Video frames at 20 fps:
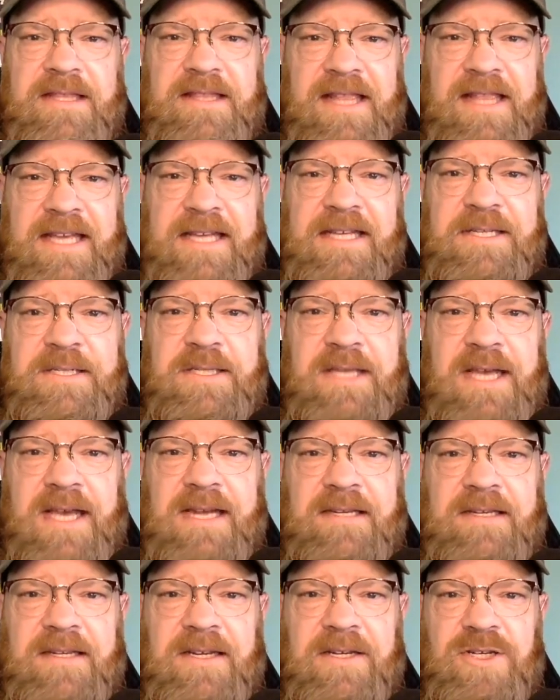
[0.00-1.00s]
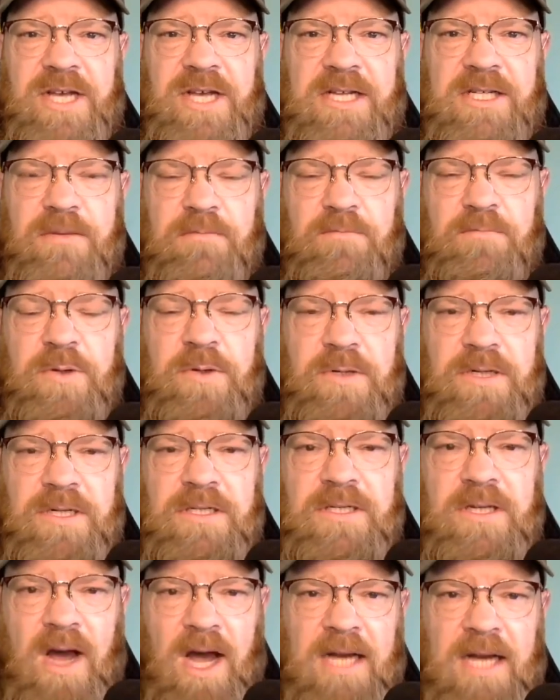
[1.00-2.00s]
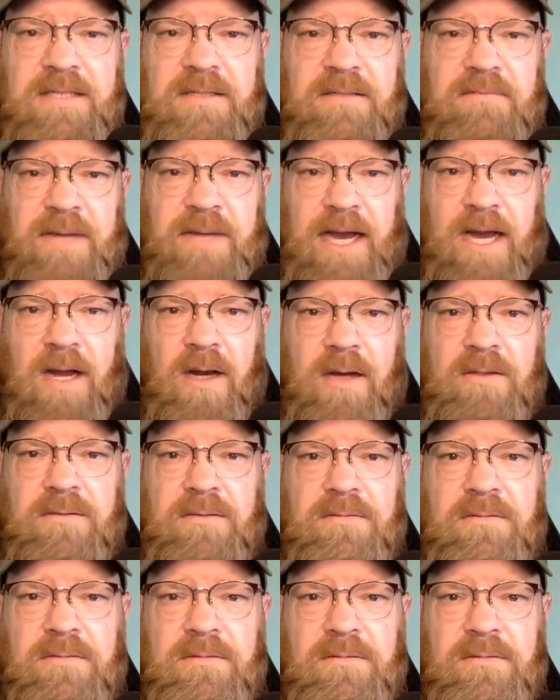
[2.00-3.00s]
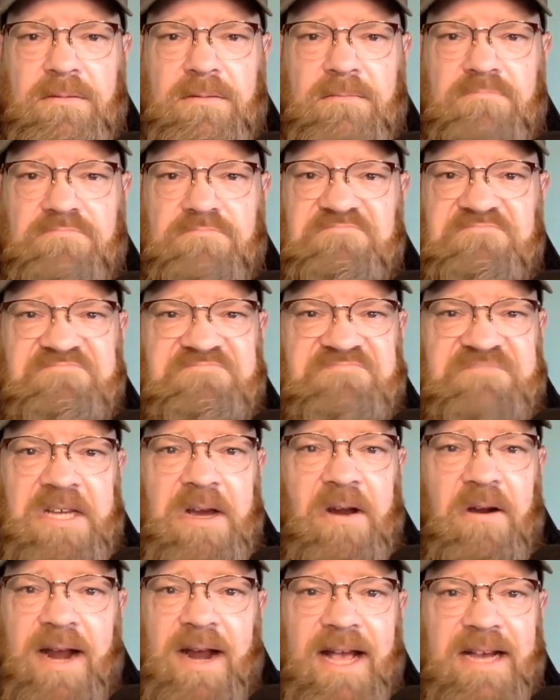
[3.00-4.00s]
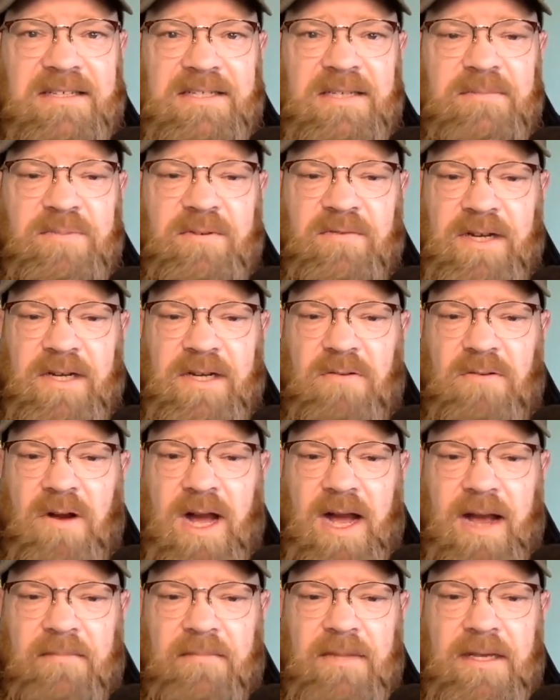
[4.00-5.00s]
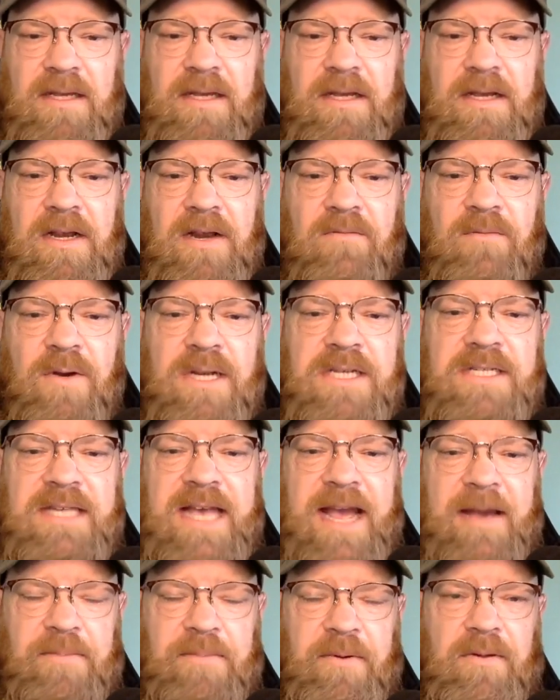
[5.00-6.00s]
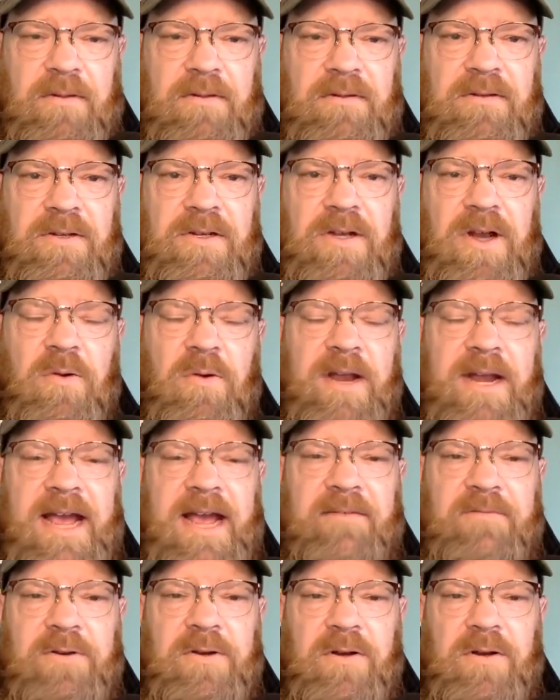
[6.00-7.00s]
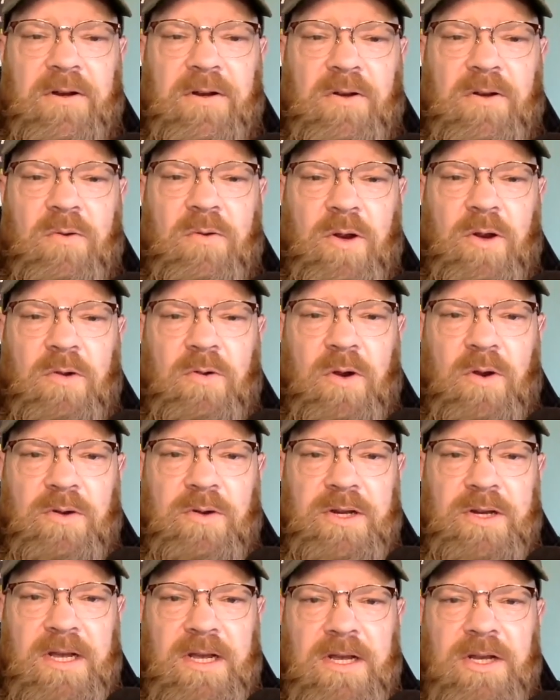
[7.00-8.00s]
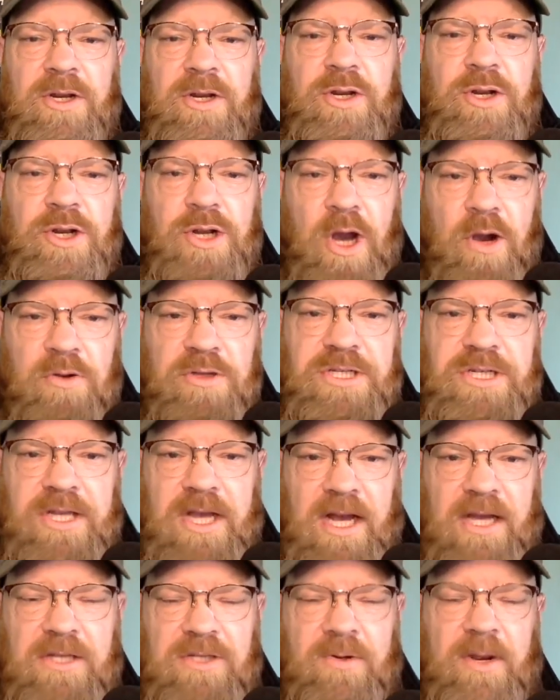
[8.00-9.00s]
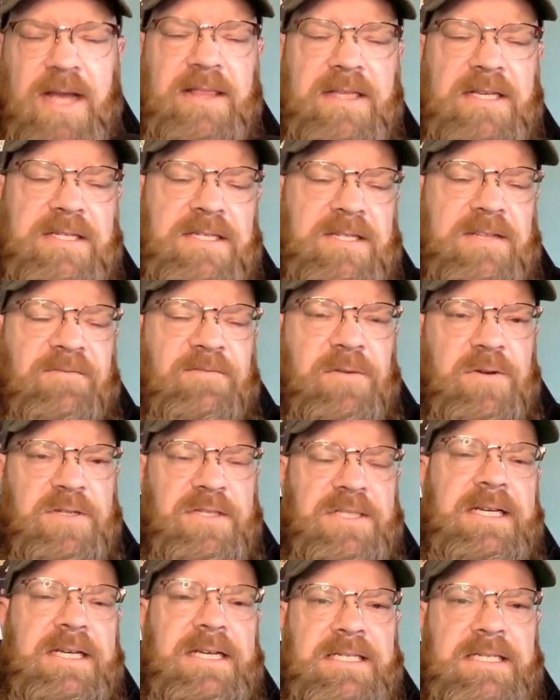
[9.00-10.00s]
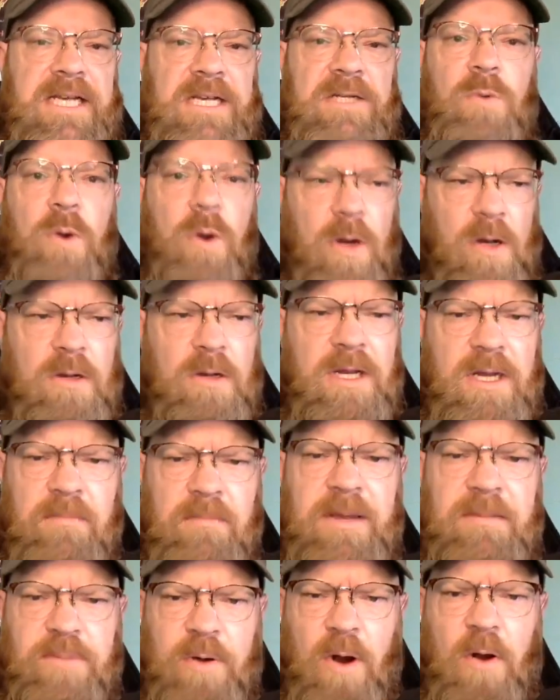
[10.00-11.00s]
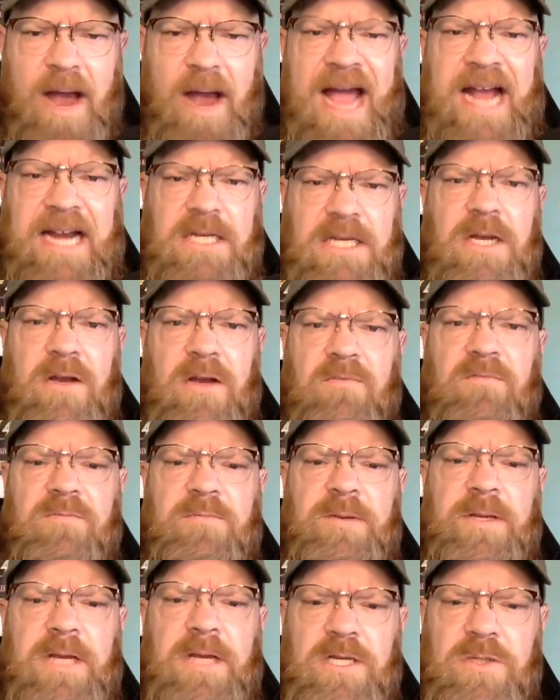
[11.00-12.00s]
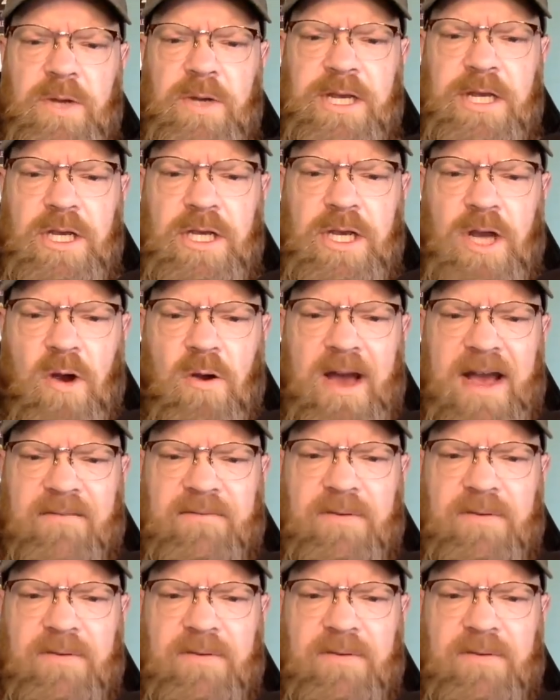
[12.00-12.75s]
the things that Chesa Boudin talks about don't actually prevent crime. For example, going after, quote unquote, ghost guns, right? This is the first thing he says. Well, we can be proactive because we can go